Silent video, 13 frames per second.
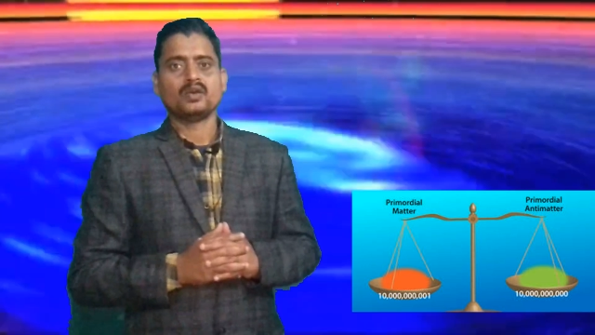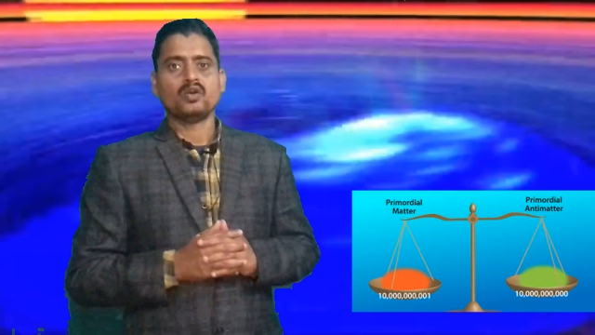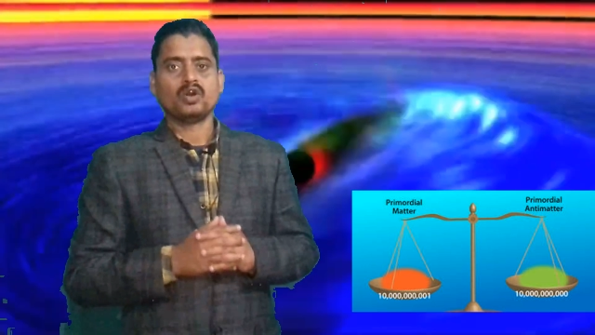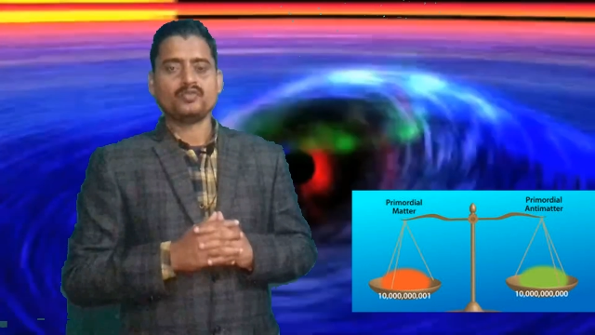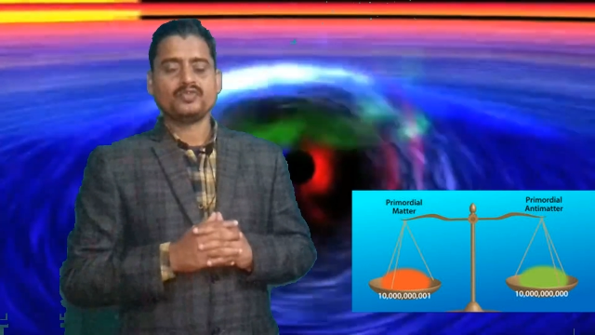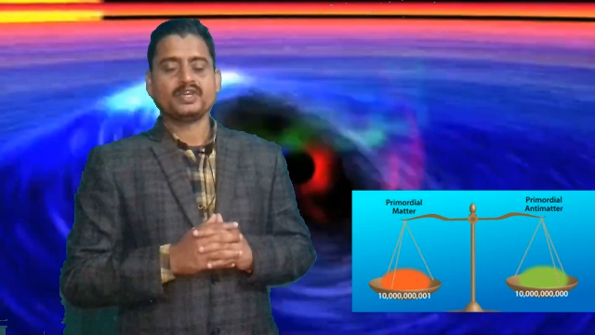
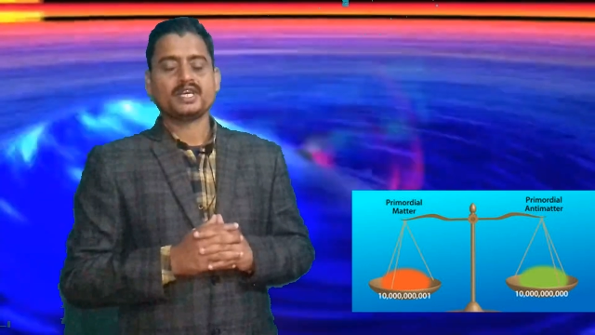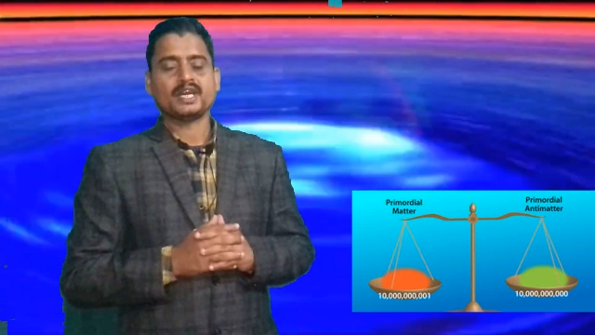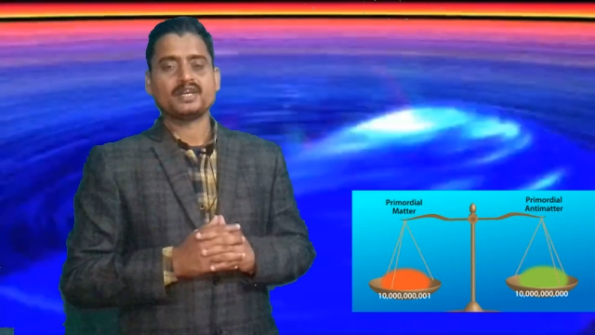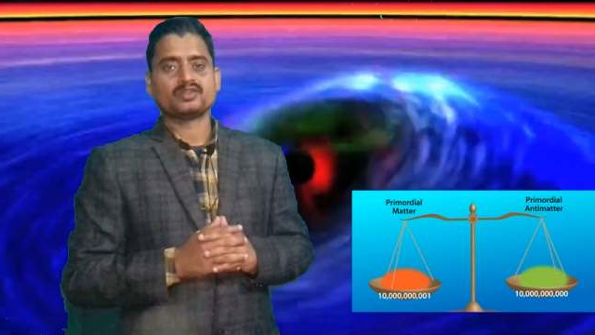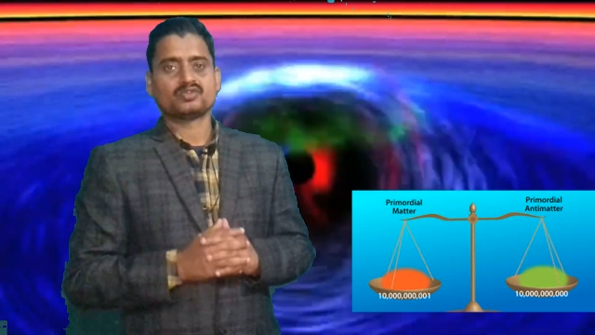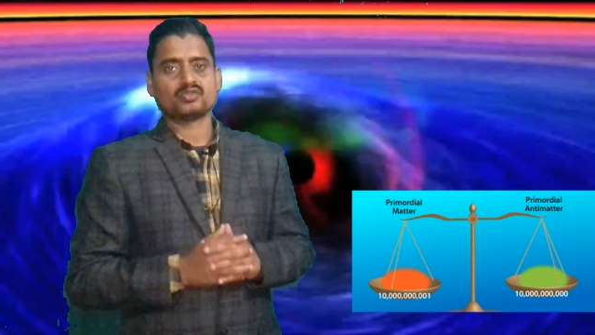or we
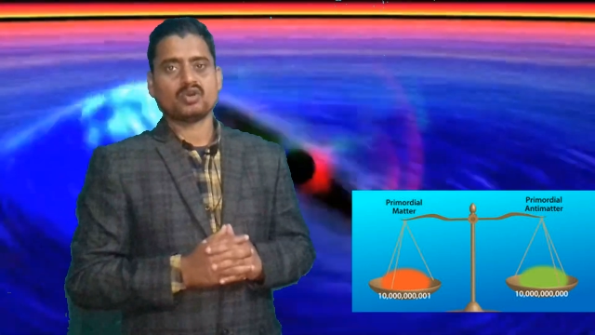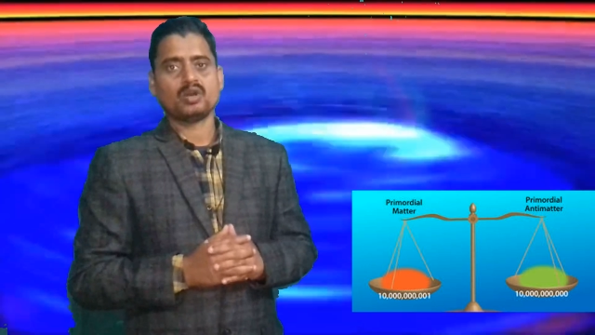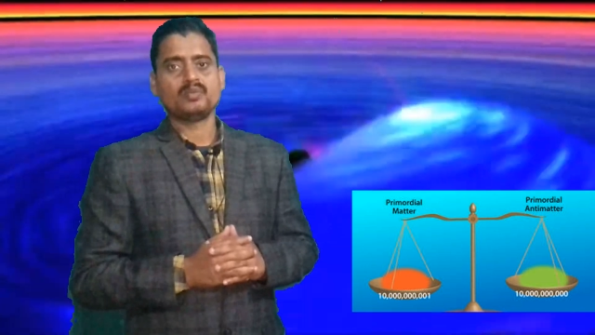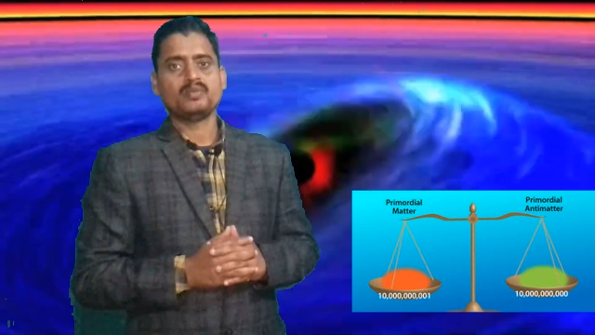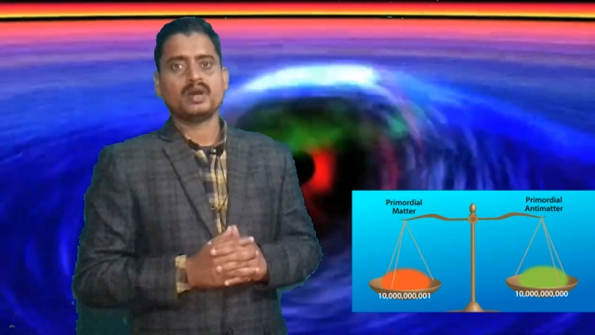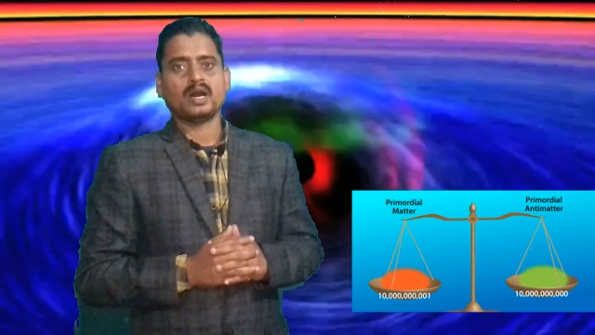can
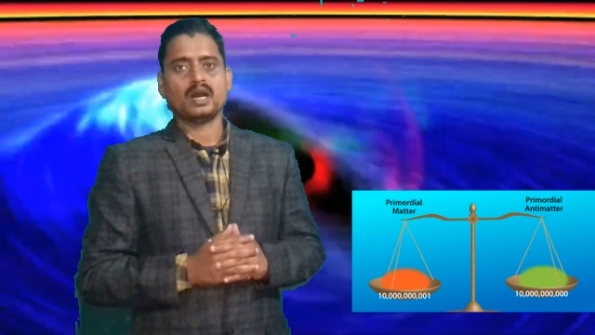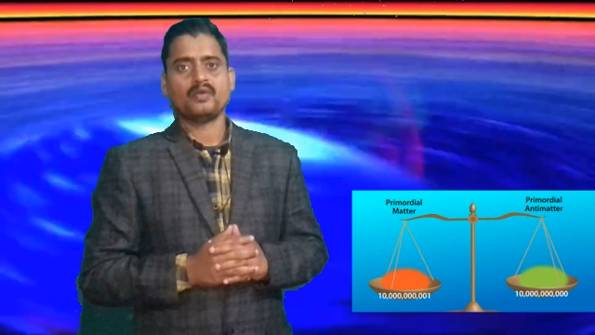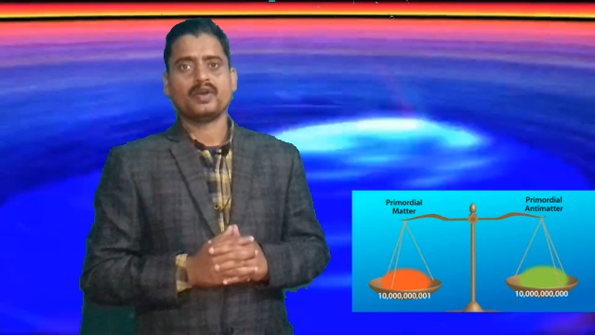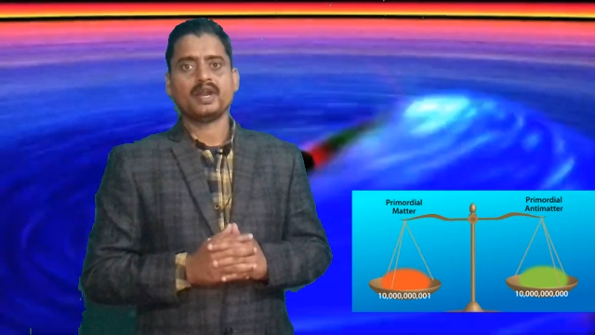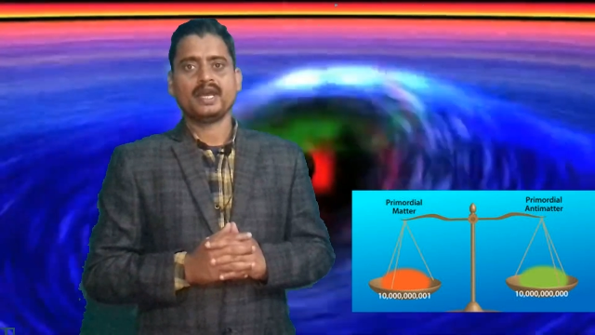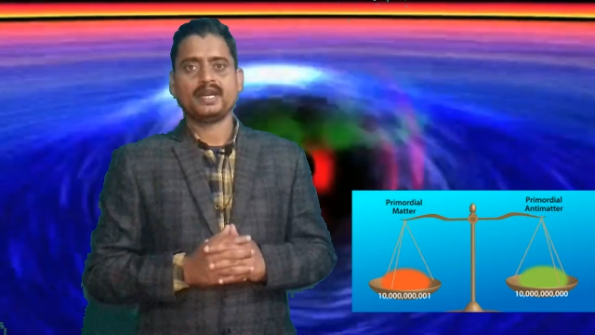solve
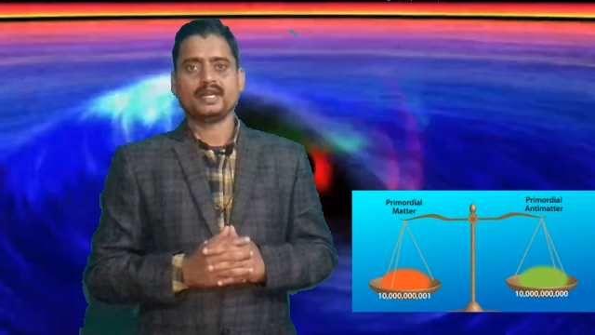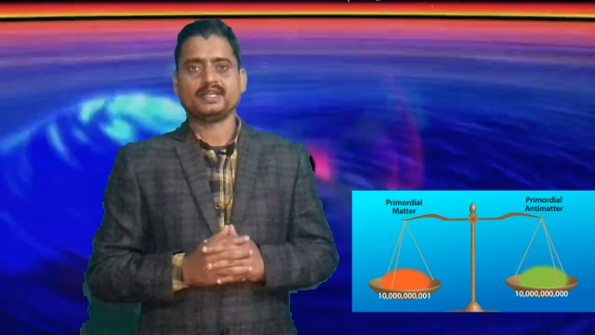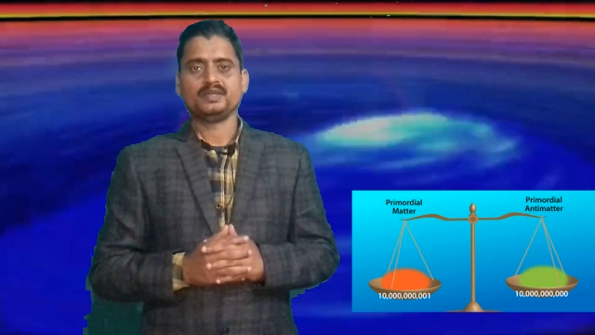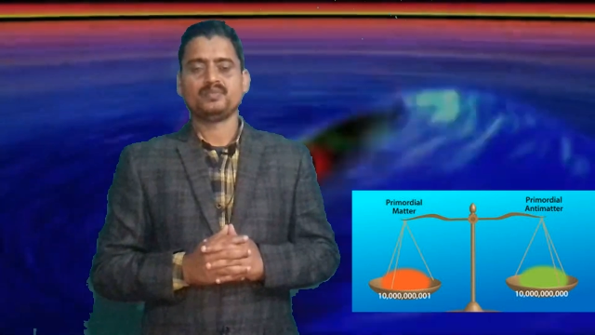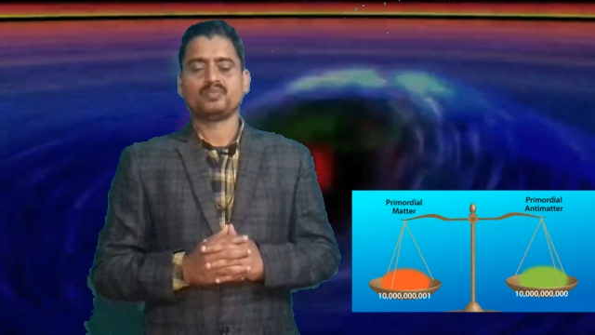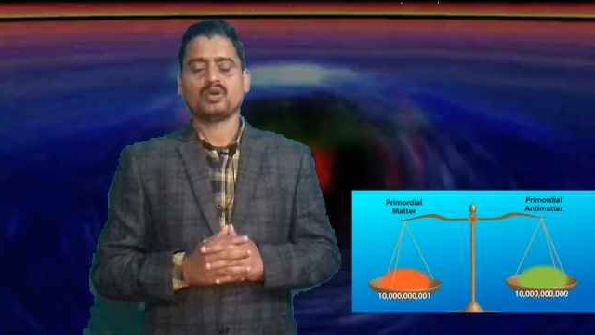our
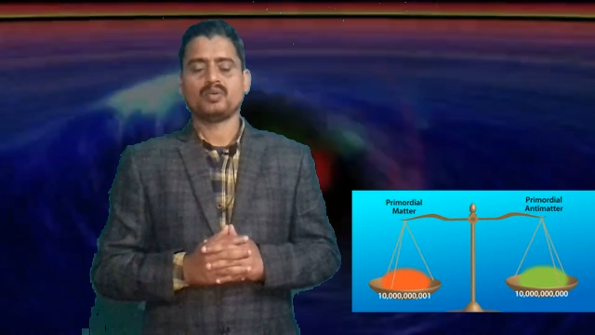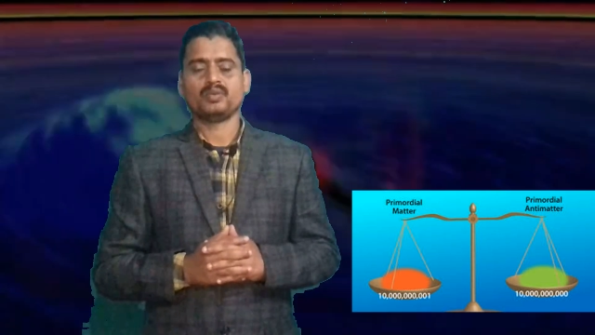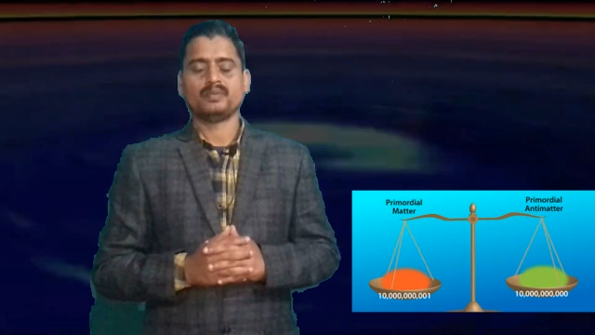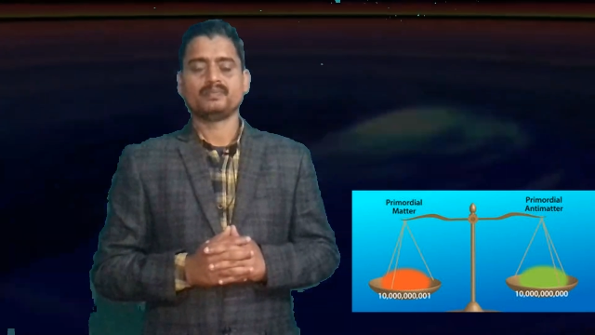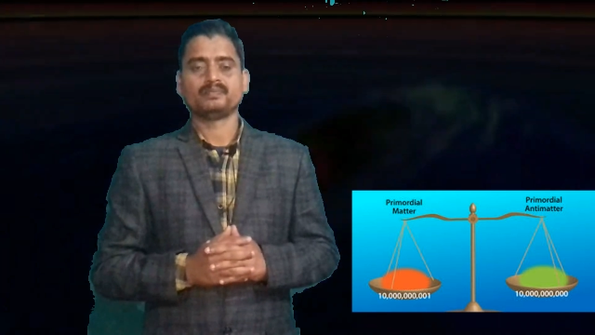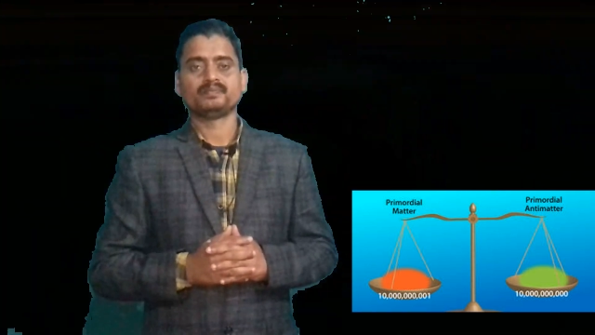energy
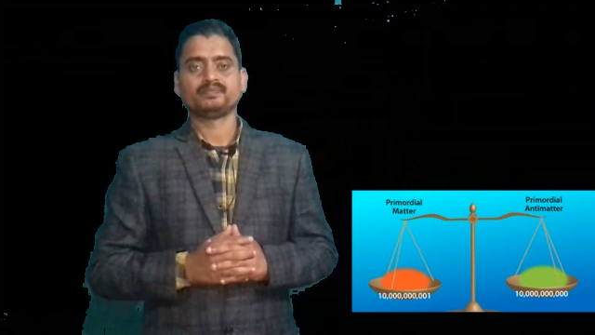problem.